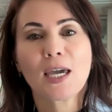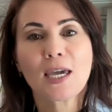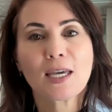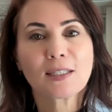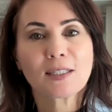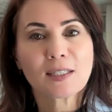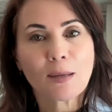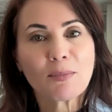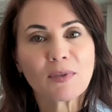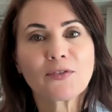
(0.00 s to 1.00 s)
and
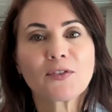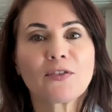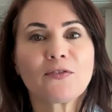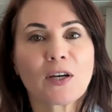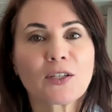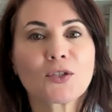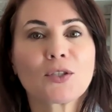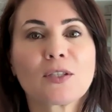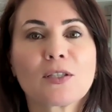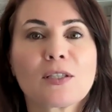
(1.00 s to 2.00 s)
some of the
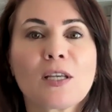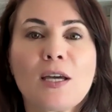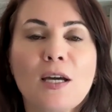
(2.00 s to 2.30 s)
functions